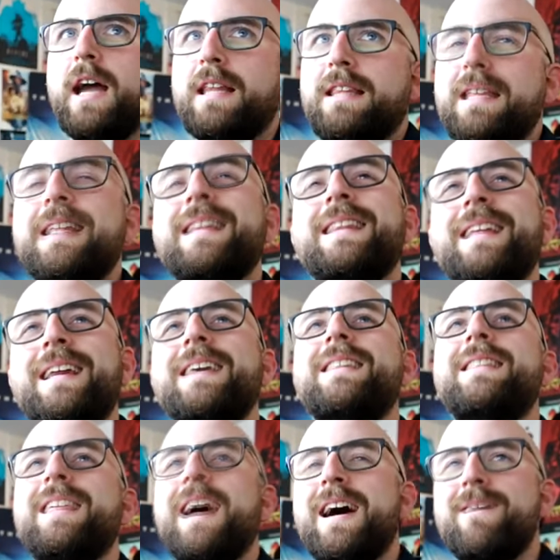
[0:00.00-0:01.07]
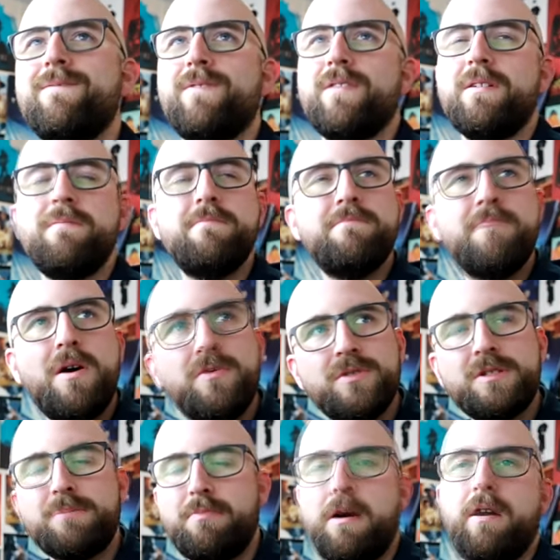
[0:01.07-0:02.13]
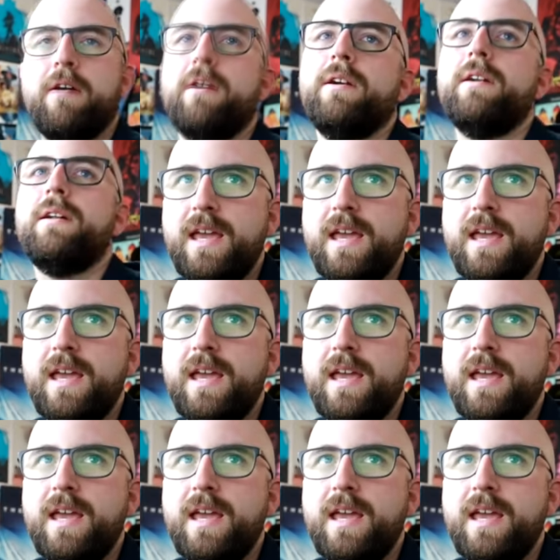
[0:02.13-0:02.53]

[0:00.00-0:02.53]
I did like that for the most part.